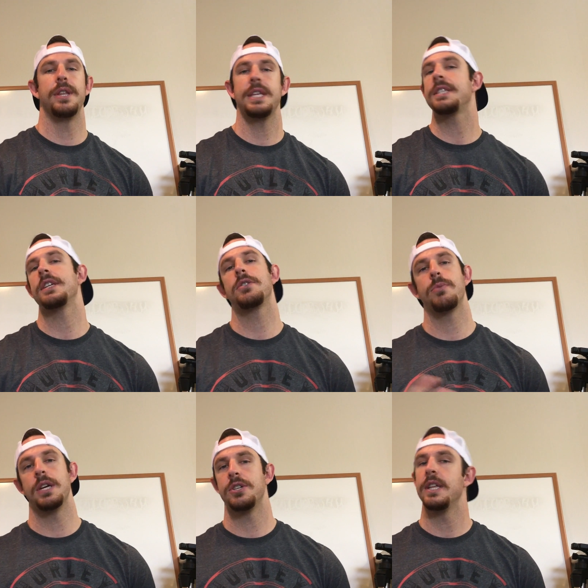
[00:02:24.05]
and this
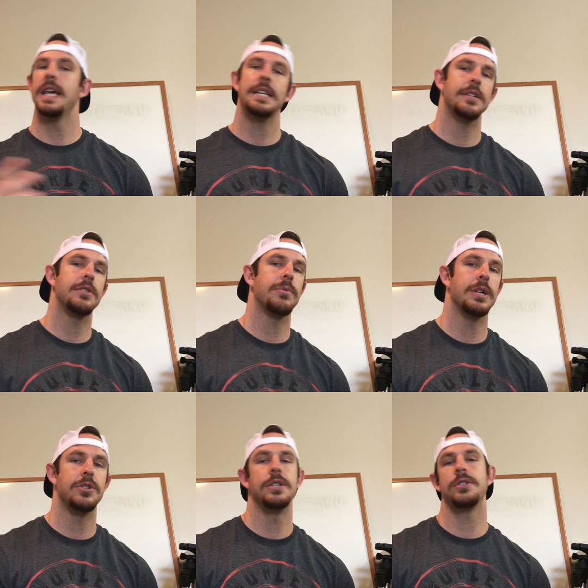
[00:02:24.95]
situation and that
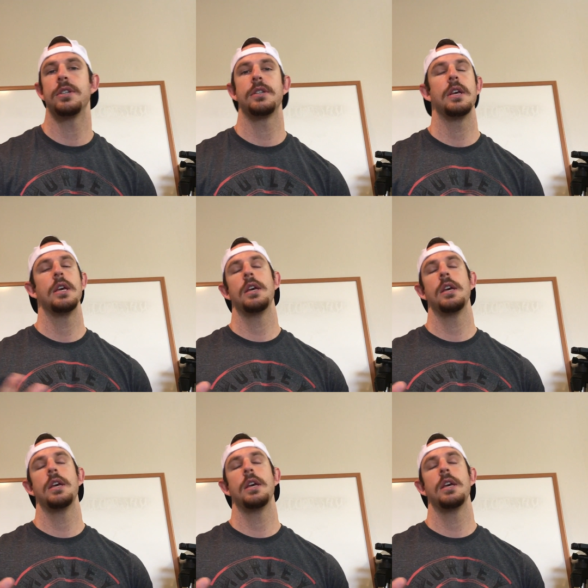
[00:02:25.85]
situation is just